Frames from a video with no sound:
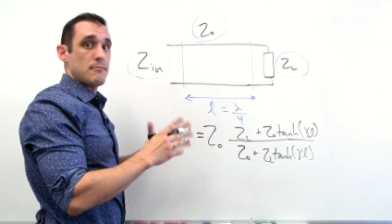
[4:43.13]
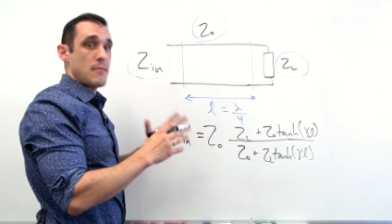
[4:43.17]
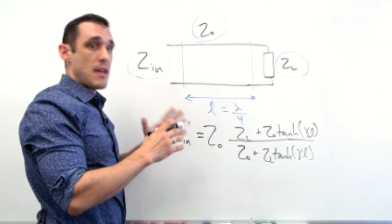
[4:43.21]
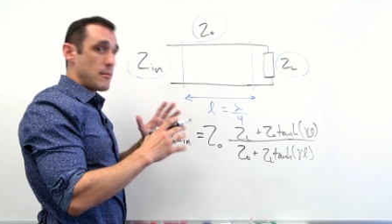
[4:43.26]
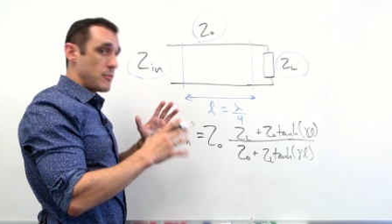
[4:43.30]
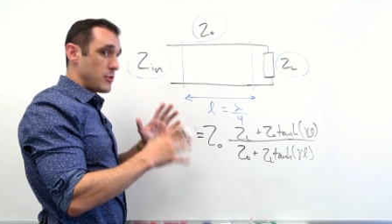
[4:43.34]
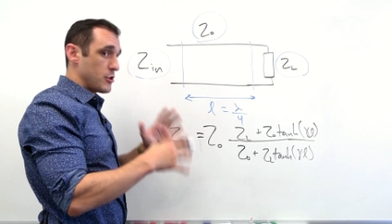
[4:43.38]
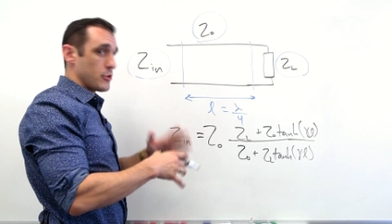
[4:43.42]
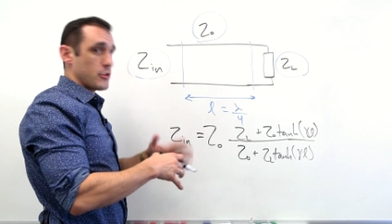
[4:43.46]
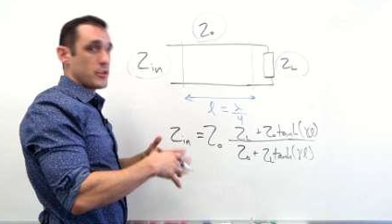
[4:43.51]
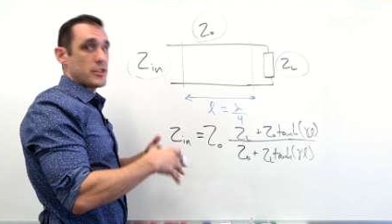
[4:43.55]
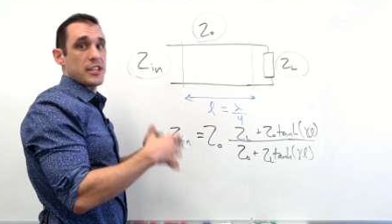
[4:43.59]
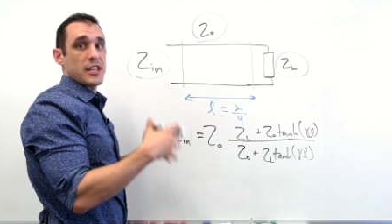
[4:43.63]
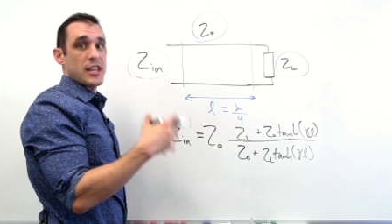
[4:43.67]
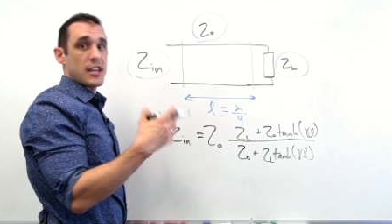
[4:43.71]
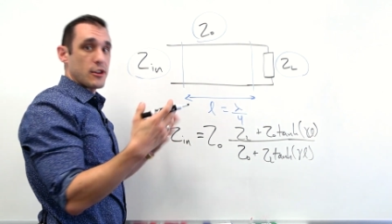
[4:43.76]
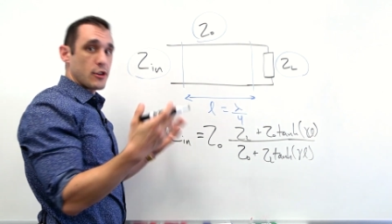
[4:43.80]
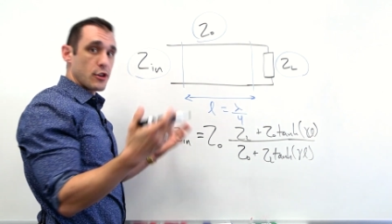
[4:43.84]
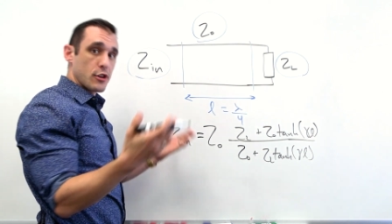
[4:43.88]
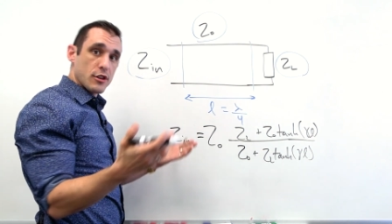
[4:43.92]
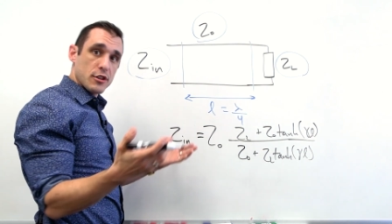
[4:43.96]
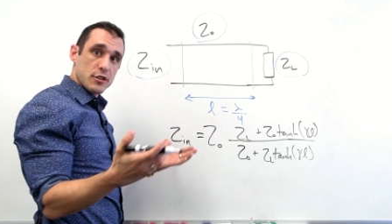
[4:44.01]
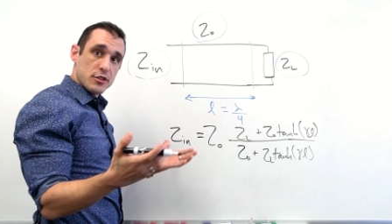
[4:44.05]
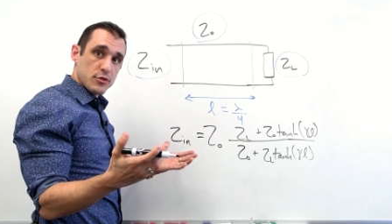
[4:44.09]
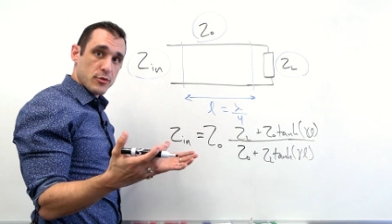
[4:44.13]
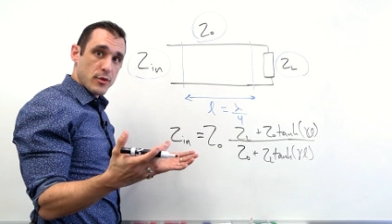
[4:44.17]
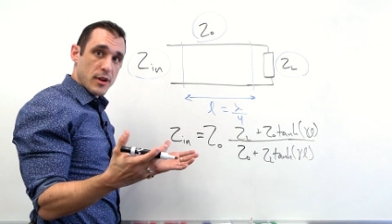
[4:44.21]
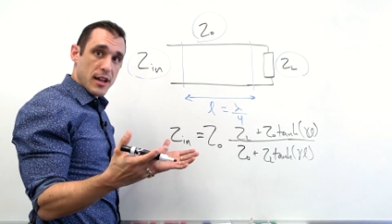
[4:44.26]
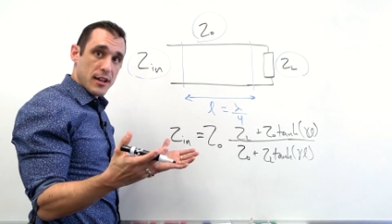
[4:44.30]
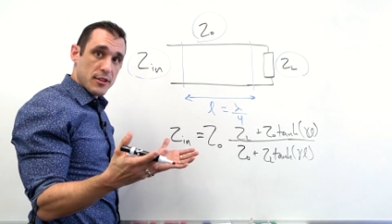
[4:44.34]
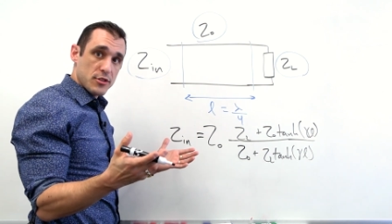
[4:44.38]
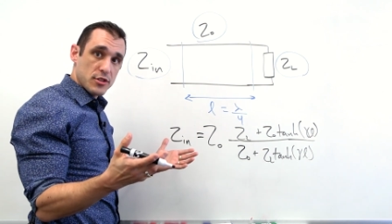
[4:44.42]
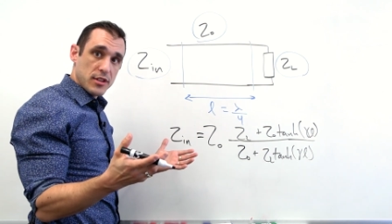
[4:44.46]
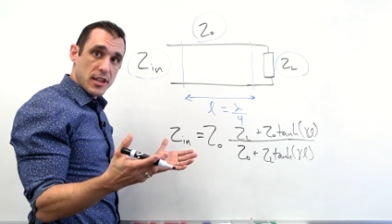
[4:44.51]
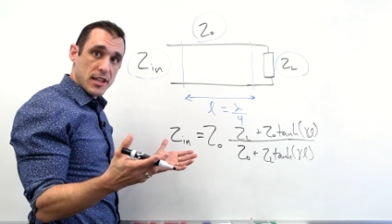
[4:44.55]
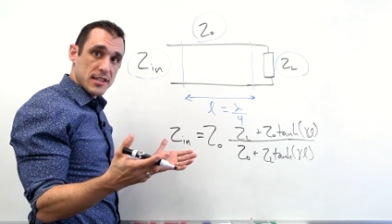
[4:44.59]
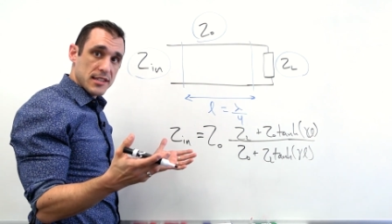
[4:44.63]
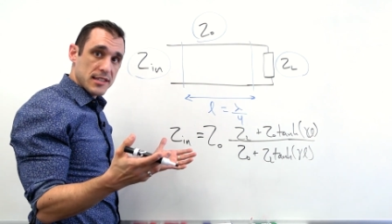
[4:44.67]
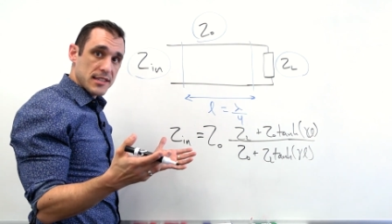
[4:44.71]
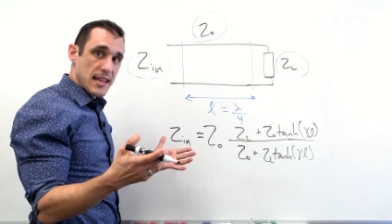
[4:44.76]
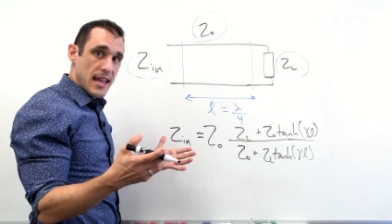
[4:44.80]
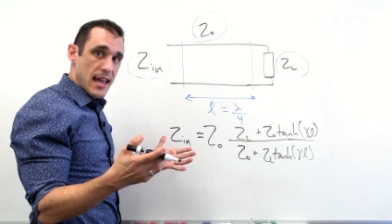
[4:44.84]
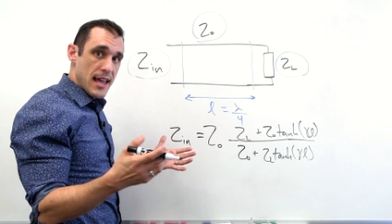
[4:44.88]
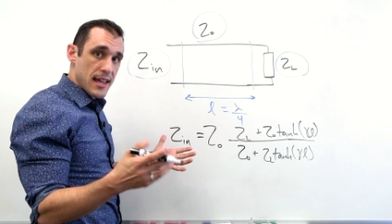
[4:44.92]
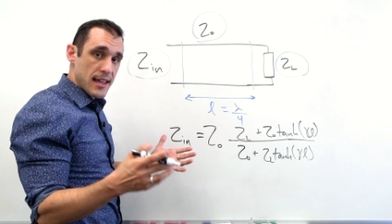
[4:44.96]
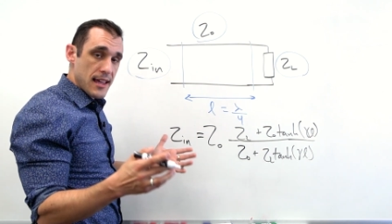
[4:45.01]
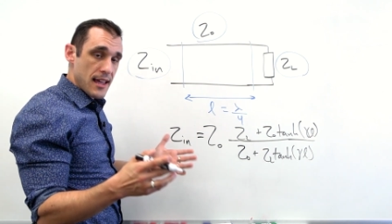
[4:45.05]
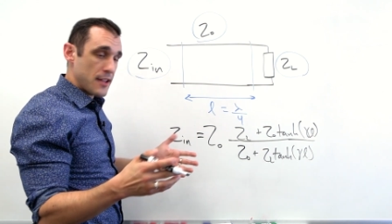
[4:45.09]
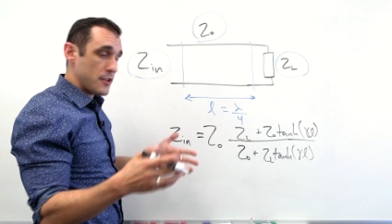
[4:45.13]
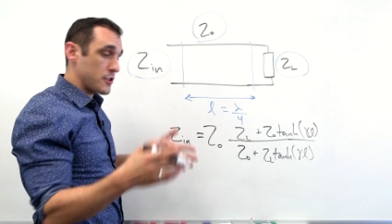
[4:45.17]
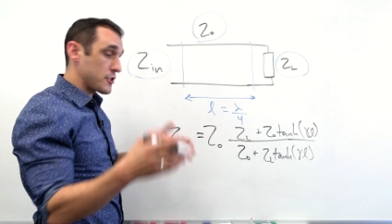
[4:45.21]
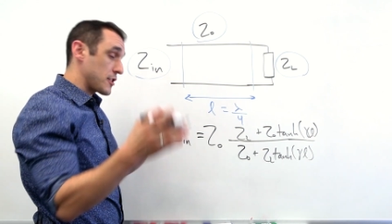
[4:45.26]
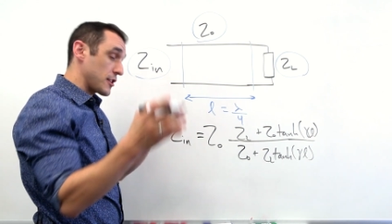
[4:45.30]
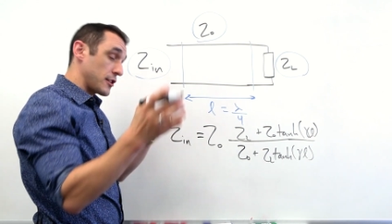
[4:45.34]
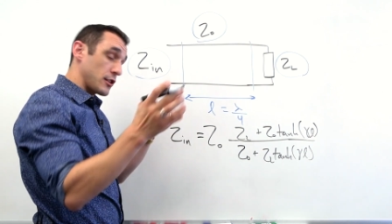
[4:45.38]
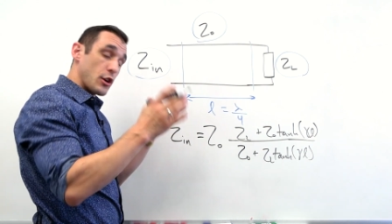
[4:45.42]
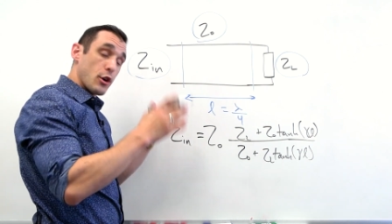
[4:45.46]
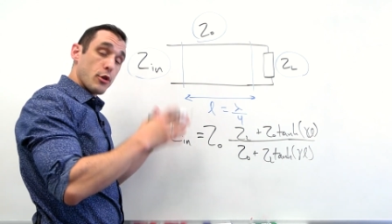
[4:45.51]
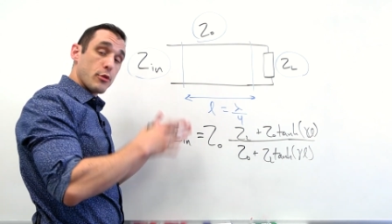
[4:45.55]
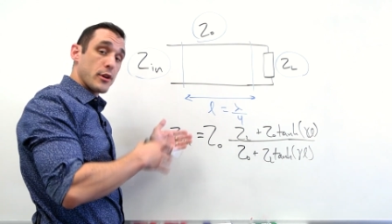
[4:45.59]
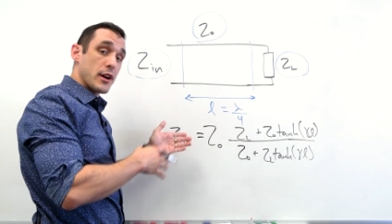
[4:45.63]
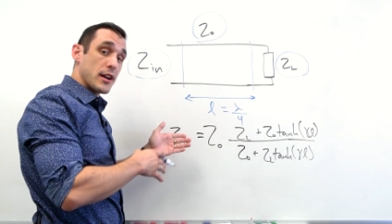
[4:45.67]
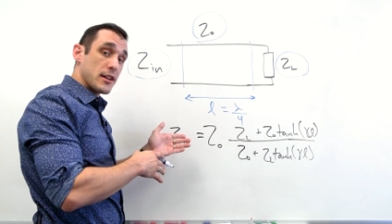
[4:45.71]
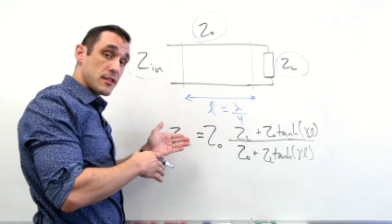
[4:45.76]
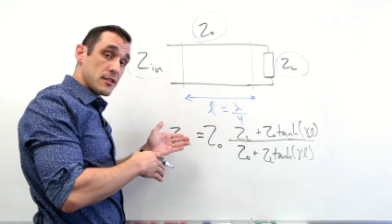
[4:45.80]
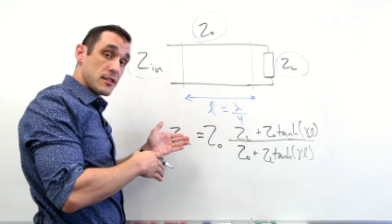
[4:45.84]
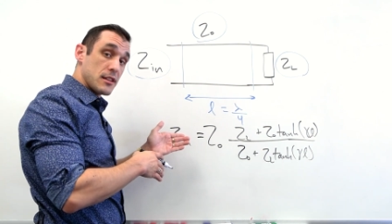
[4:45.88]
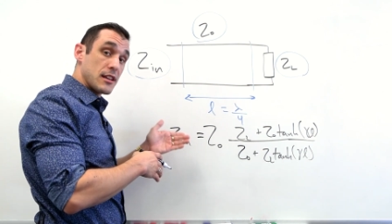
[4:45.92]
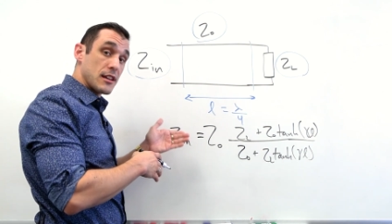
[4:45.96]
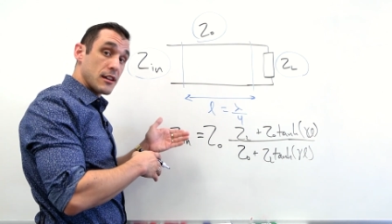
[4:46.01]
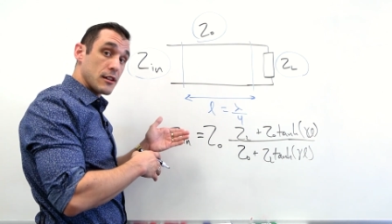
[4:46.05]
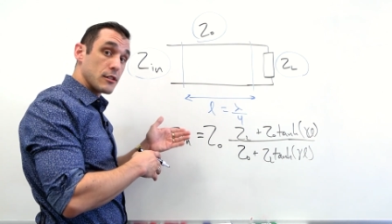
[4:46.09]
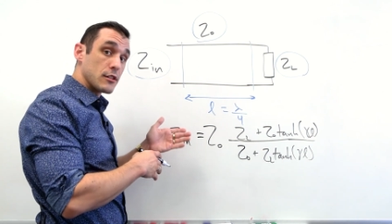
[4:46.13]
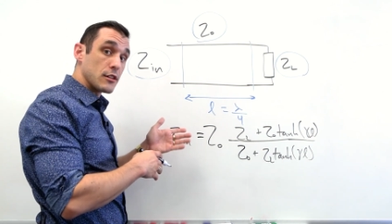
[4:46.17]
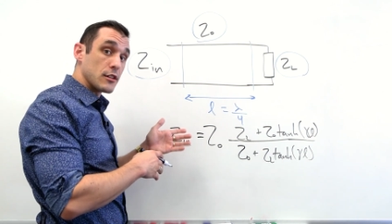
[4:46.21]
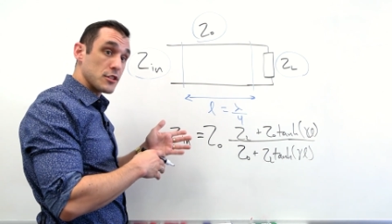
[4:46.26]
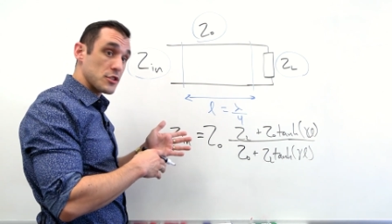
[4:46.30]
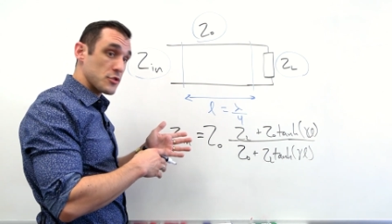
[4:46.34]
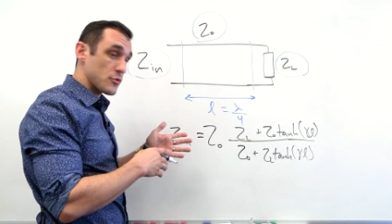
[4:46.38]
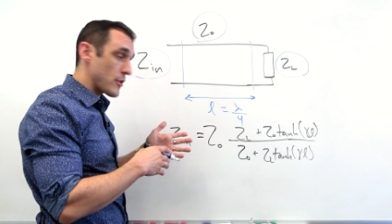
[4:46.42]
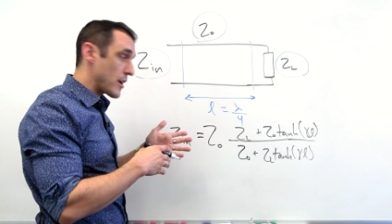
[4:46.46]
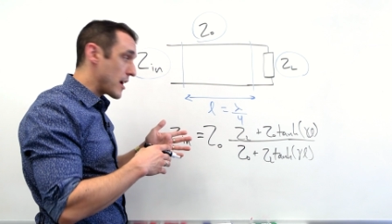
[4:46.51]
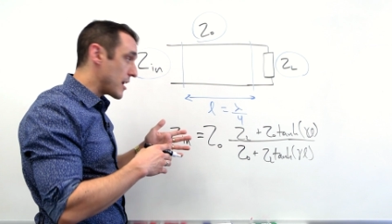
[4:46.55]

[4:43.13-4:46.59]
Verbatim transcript: maybe you're in the gigahertz range, let's say at the lower end of the gigahertz